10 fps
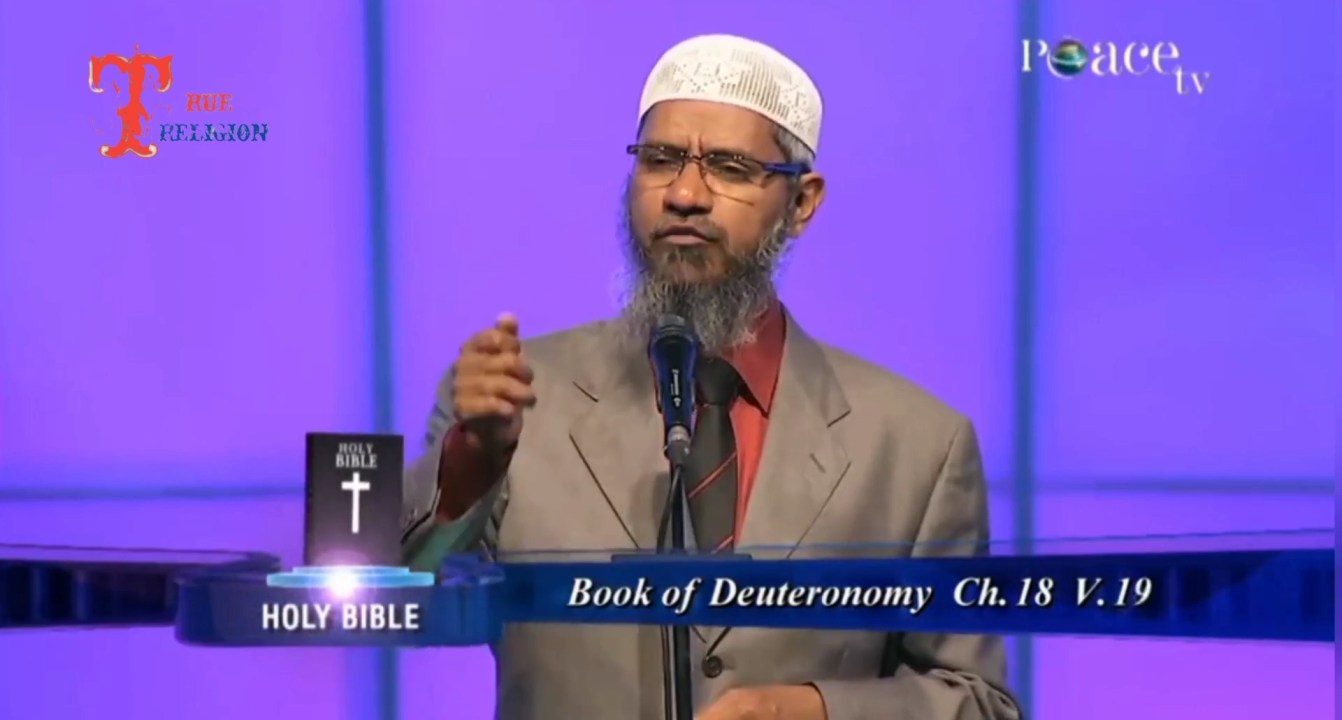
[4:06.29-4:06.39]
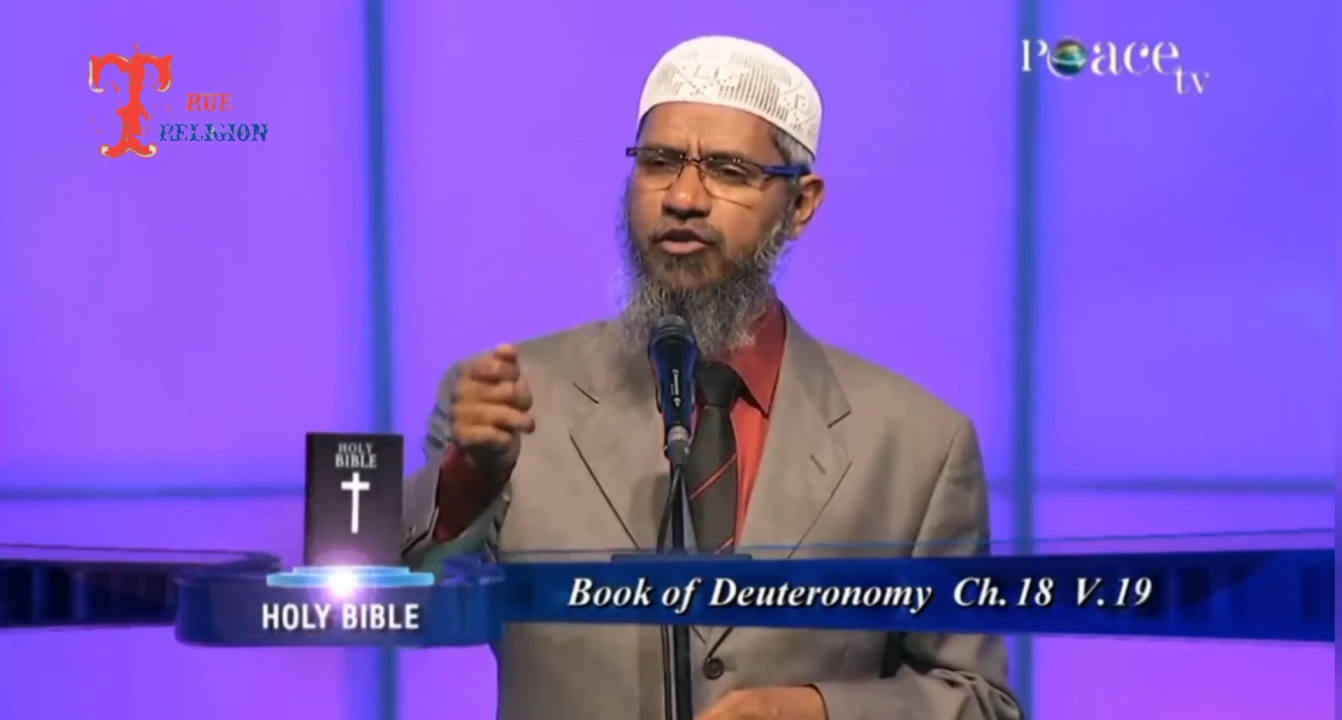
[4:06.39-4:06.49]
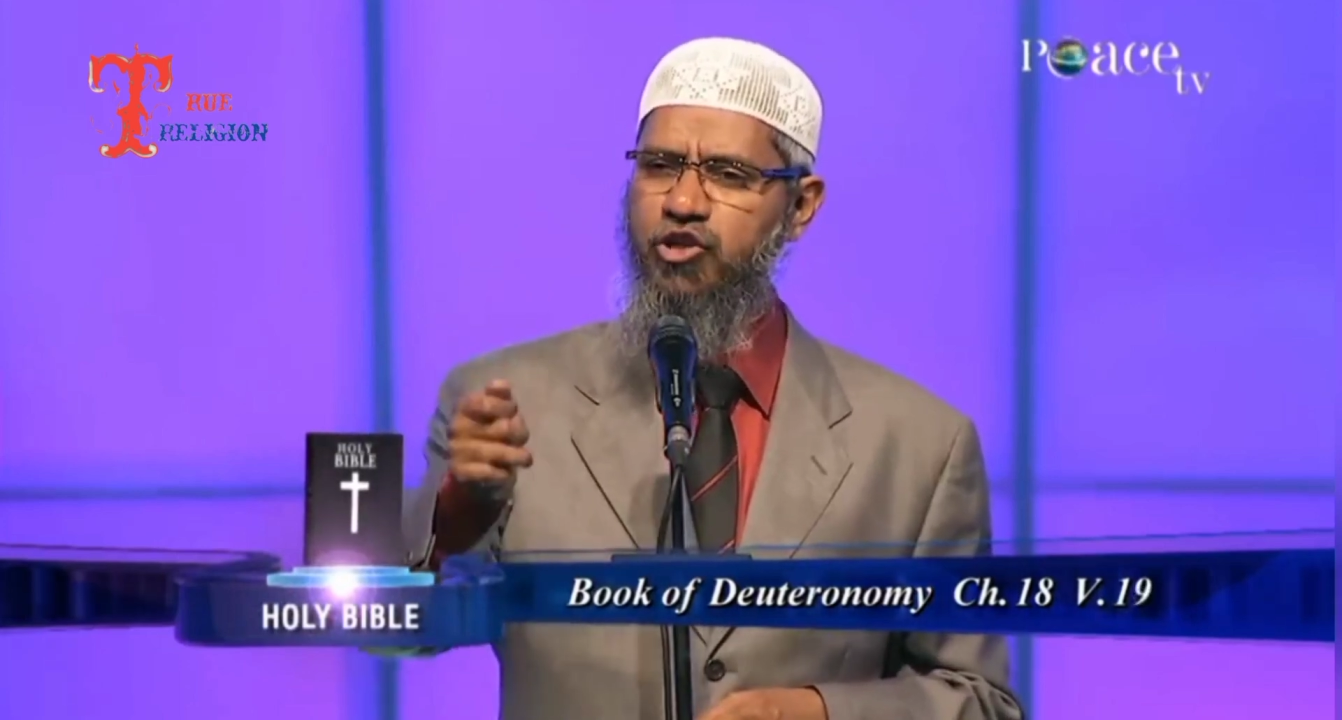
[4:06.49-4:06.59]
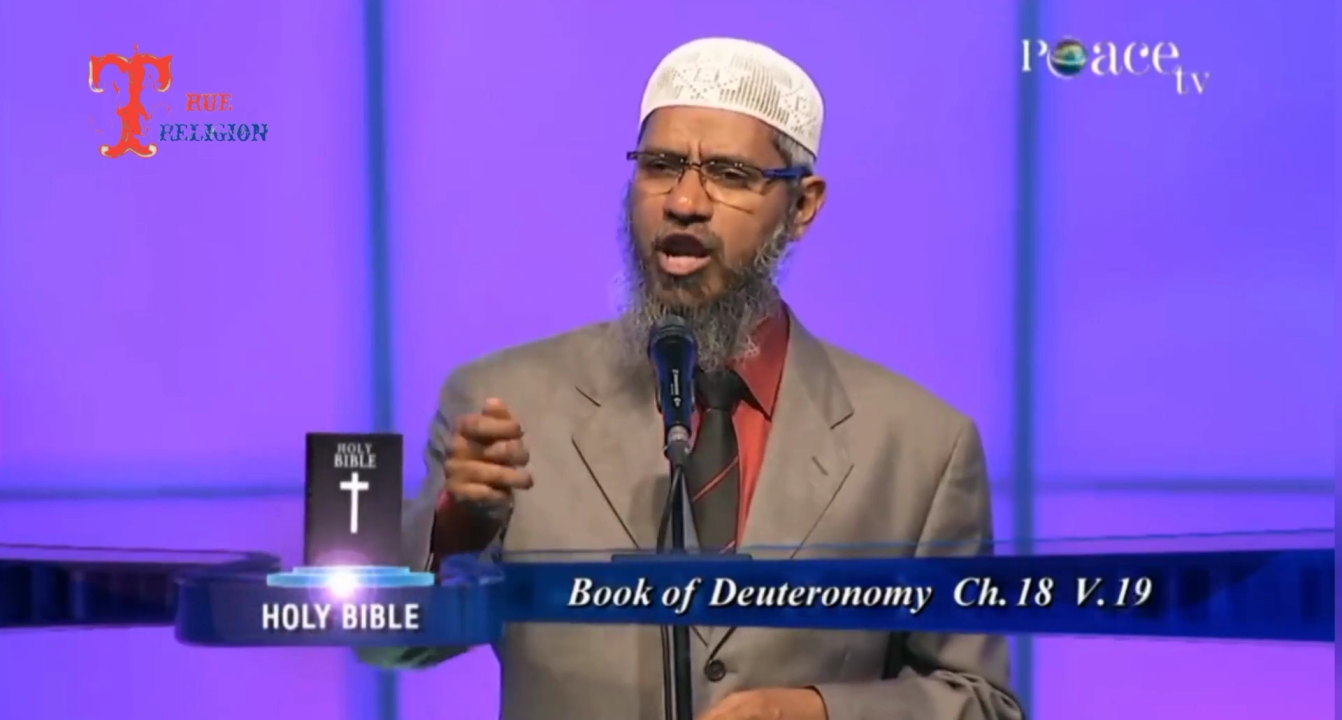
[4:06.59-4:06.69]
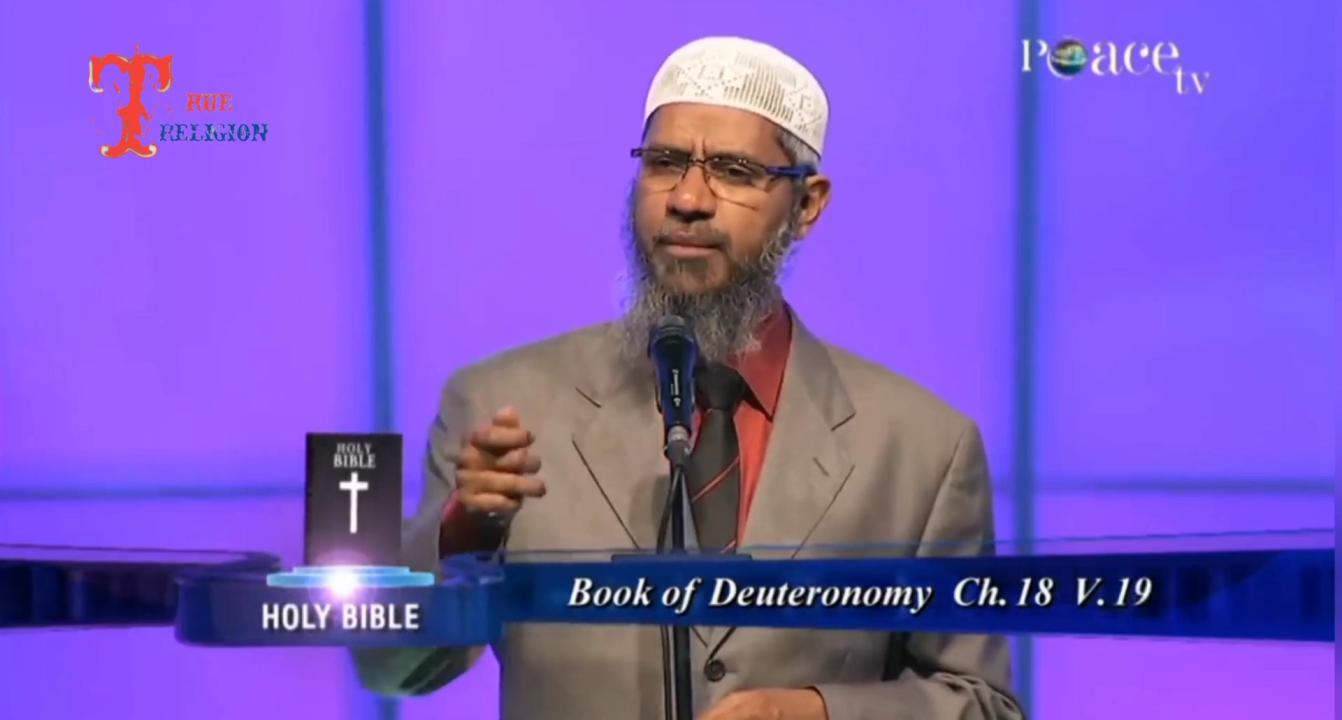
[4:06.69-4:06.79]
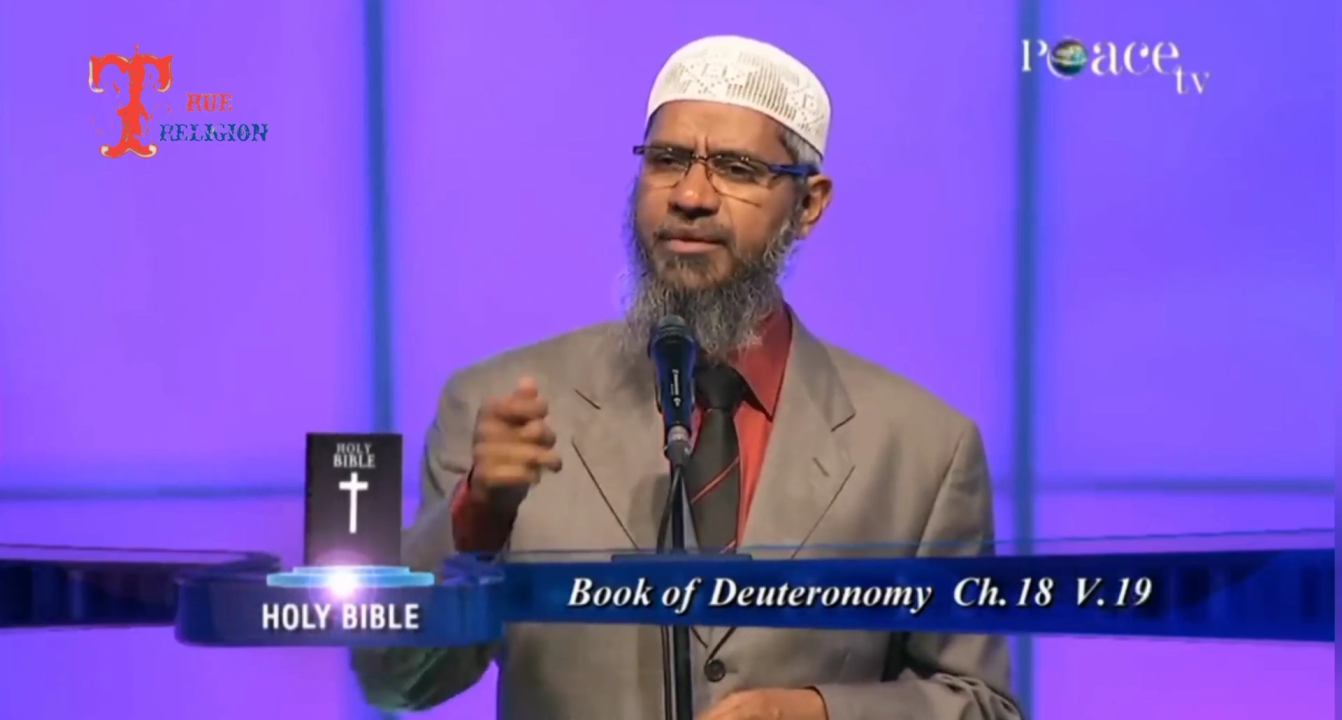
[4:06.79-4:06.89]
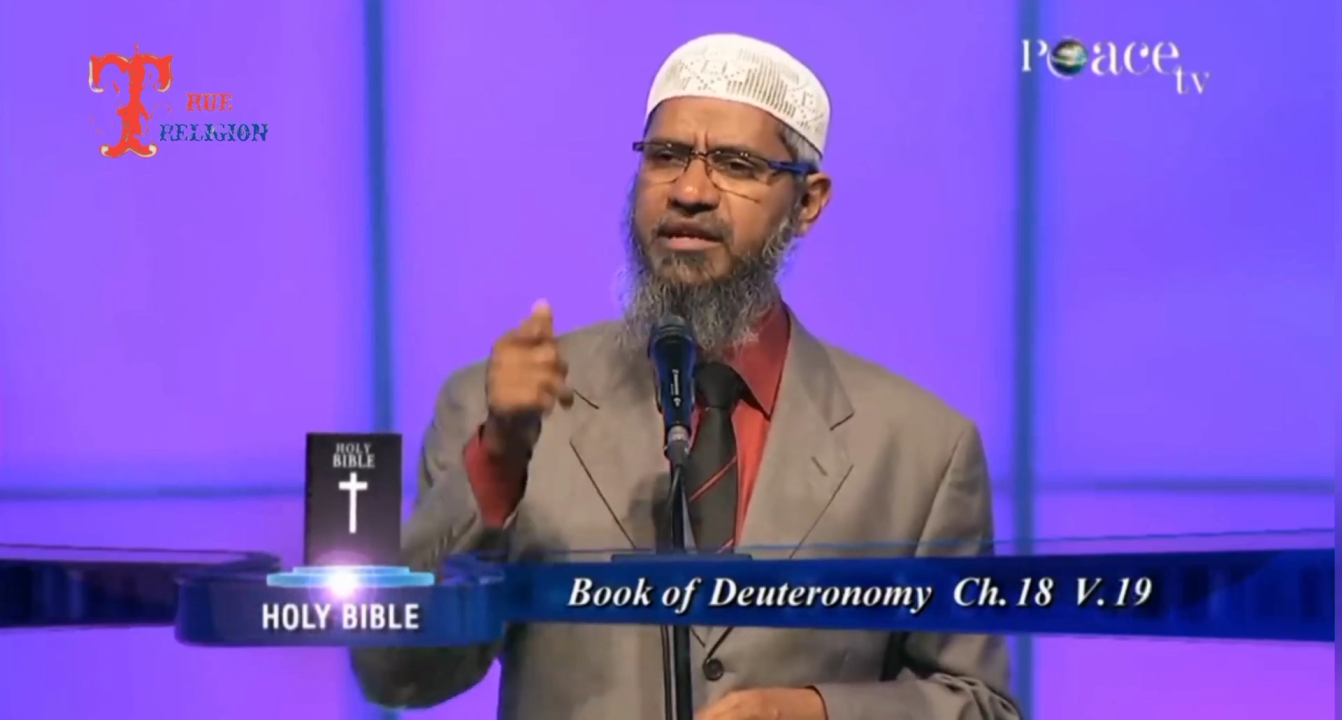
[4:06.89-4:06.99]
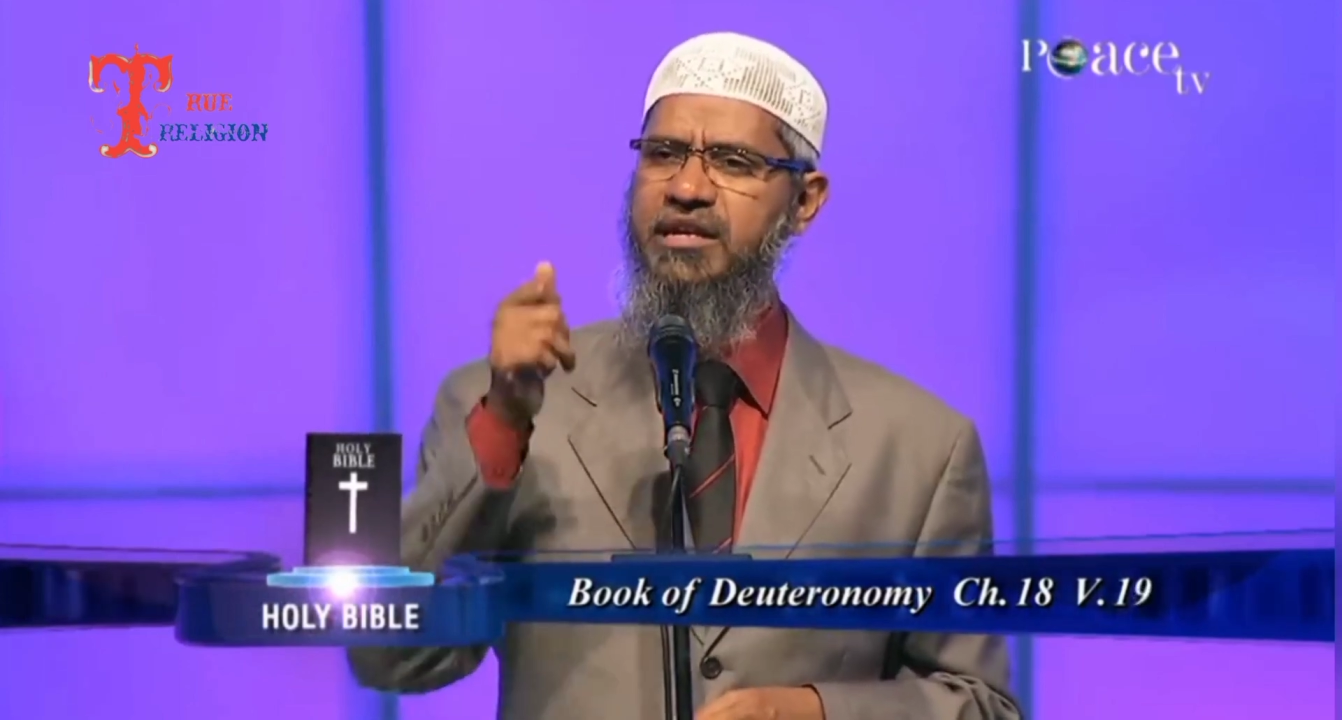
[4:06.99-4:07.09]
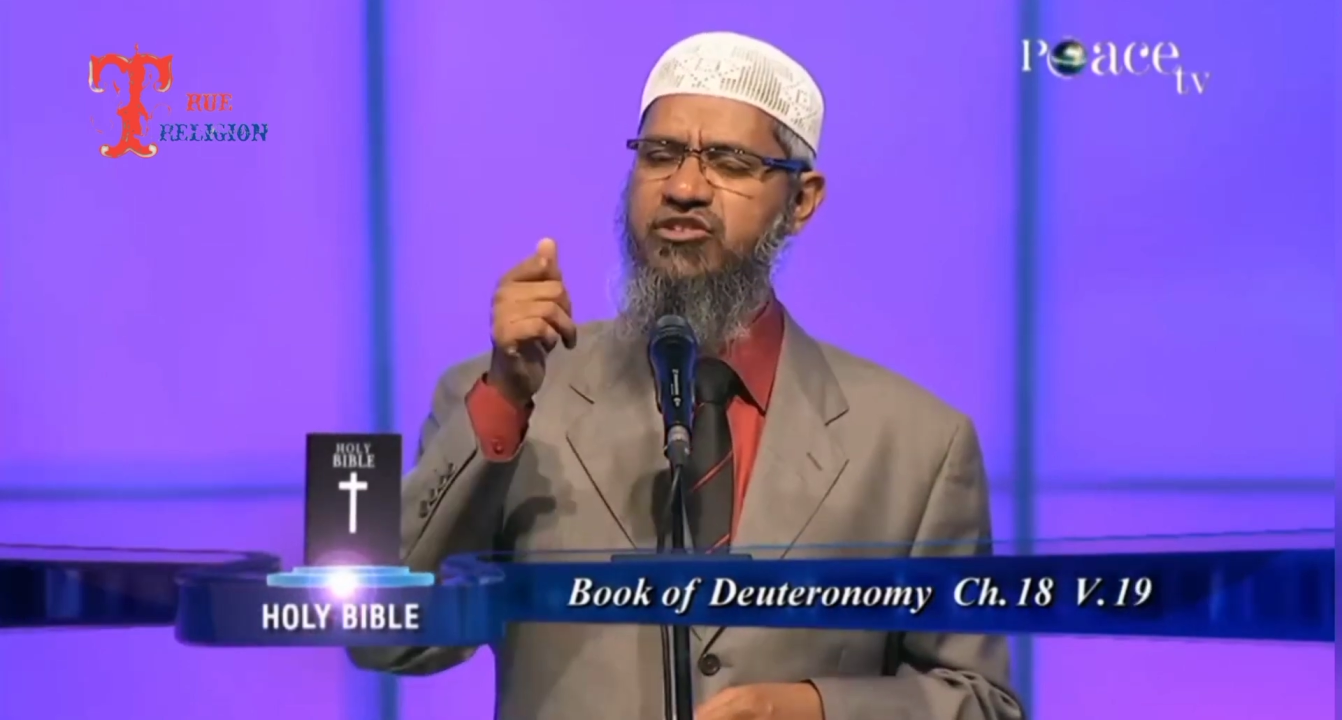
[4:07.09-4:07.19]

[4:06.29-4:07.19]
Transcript: Deuteronomy,